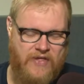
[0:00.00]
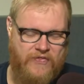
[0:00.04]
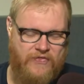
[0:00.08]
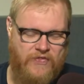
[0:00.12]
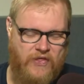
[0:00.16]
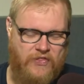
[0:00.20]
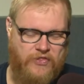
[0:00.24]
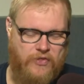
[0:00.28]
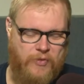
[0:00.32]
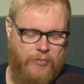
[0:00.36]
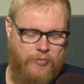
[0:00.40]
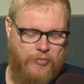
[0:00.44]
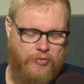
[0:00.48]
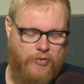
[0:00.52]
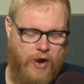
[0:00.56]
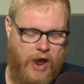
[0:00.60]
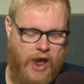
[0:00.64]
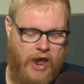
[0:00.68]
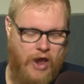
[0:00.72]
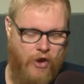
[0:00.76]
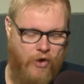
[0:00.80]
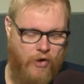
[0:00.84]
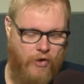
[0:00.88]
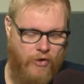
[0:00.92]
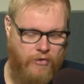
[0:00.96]
that the
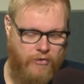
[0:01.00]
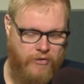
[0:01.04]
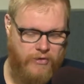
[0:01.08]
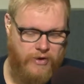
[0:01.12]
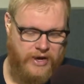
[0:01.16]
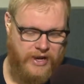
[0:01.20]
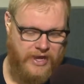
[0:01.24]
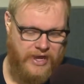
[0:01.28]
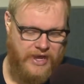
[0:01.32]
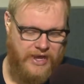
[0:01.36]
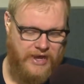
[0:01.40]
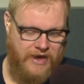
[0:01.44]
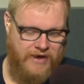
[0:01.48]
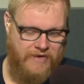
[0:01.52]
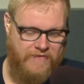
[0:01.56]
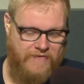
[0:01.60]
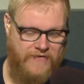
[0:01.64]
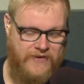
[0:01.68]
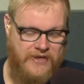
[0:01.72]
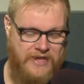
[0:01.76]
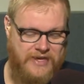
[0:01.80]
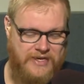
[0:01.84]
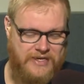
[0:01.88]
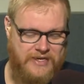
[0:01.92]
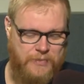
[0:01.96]
priority of
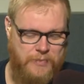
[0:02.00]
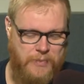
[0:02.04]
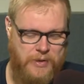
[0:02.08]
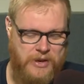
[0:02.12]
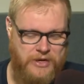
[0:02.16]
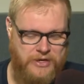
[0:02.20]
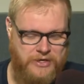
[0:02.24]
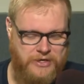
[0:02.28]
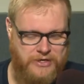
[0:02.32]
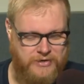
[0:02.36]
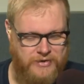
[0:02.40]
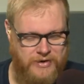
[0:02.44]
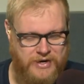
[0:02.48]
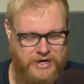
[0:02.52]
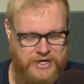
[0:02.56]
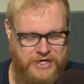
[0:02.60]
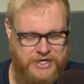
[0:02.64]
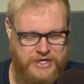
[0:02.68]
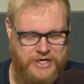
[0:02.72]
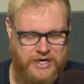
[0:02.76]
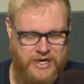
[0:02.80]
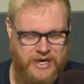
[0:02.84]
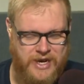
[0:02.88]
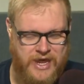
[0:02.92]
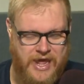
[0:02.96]
his
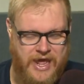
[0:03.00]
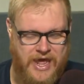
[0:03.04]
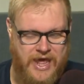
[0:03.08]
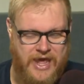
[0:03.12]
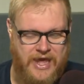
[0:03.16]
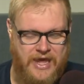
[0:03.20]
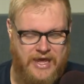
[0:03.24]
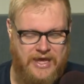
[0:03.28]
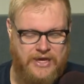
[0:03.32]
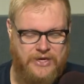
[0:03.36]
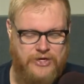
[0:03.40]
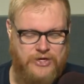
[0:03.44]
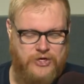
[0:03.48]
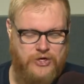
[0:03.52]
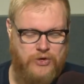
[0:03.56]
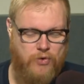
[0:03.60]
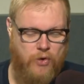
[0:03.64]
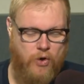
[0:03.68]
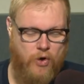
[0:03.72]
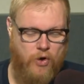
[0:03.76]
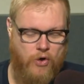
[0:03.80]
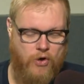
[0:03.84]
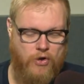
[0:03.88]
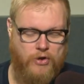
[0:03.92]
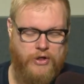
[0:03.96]
administration is to
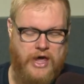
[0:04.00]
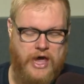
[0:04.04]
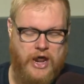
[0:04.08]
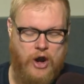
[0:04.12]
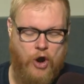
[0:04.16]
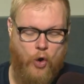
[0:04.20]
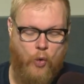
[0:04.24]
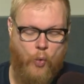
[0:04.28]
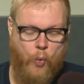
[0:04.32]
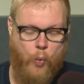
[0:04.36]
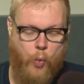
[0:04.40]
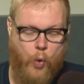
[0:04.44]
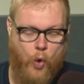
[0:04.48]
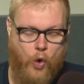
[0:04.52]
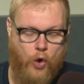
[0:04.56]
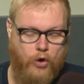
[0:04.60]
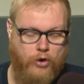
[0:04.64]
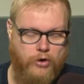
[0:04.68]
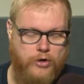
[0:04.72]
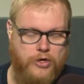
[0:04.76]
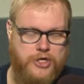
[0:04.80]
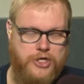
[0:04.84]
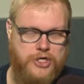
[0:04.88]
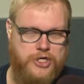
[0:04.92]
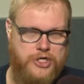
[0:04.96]
hold an
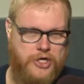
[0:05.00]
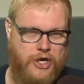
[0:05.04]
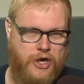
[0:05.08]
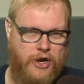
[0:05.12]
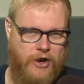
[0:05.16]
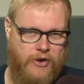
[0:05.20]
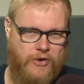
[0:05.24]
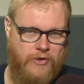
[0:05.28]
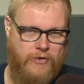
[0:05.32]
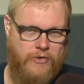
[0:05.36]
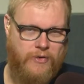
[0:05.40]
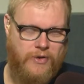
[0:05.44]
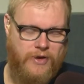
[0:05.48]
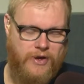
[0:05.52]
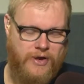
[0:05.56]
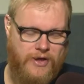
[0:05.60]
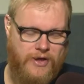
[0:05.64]
award show